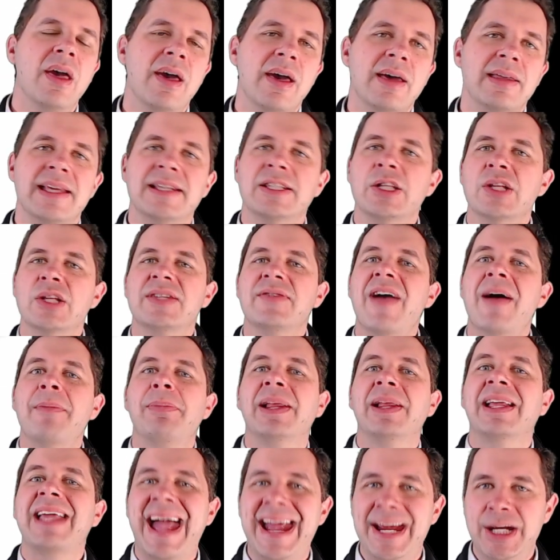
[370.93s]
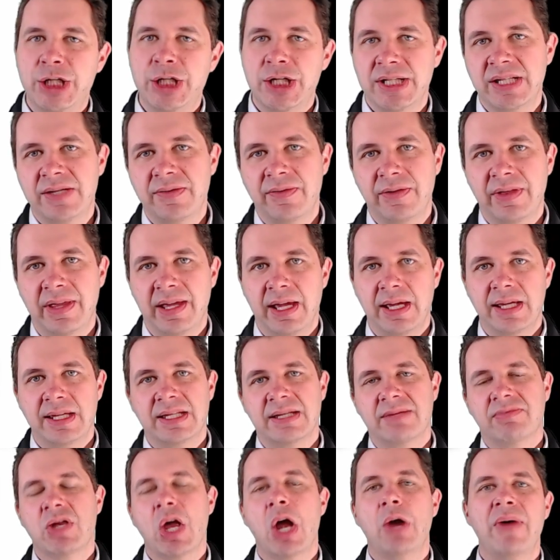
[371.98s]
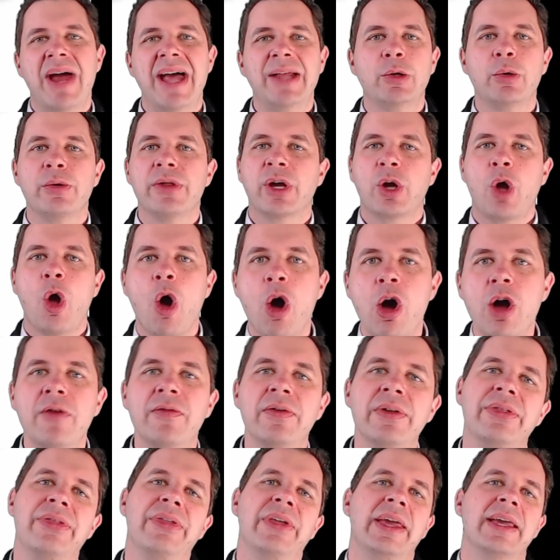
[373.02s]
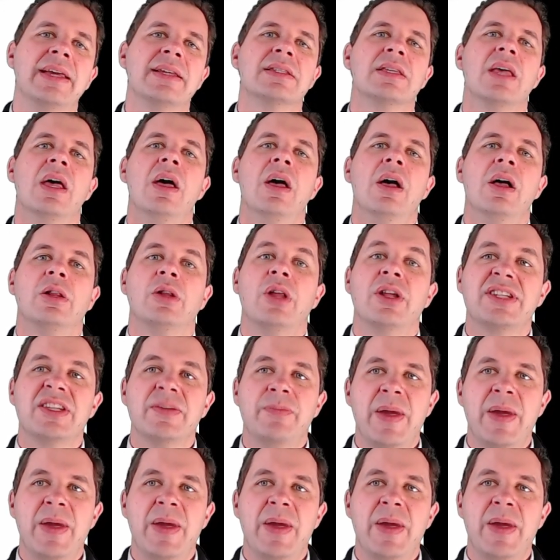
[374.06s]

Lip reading: There's lots of applications for these. So around all the COVID things, lots of